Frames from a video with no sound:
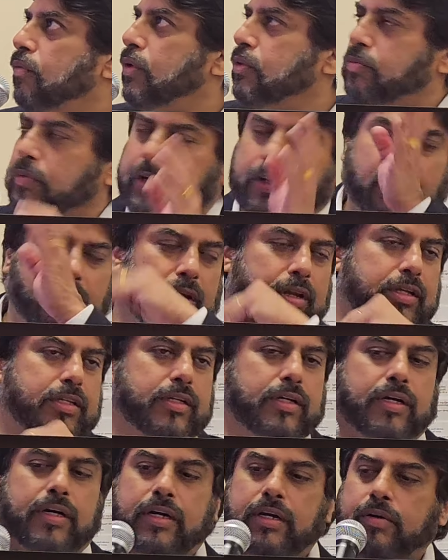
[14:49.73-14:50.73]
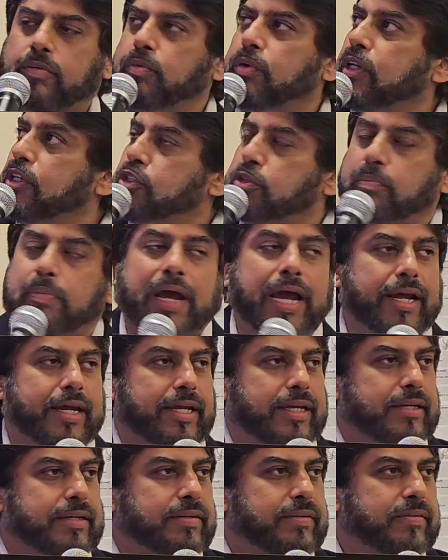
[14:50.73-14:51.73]
what we call a wills
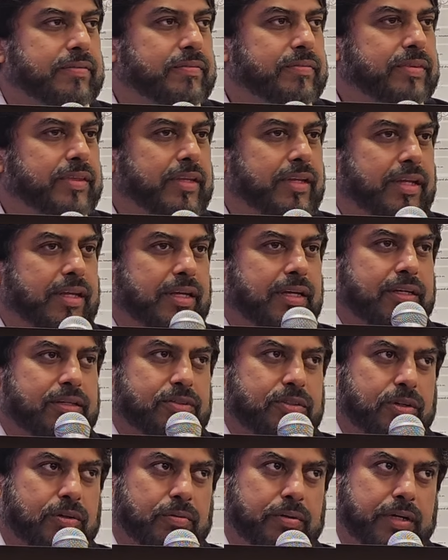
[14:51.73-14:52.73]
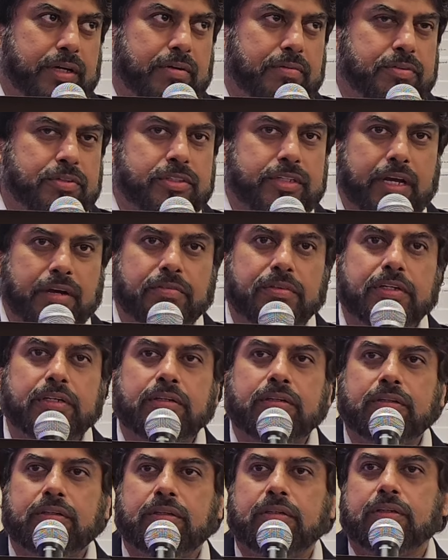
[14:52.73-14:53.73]
packet. So we have
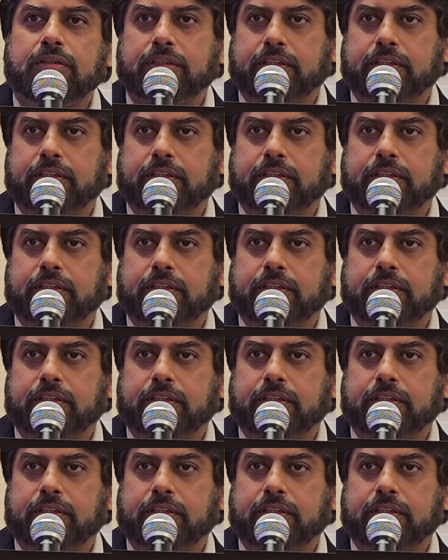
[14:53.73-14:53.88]
seven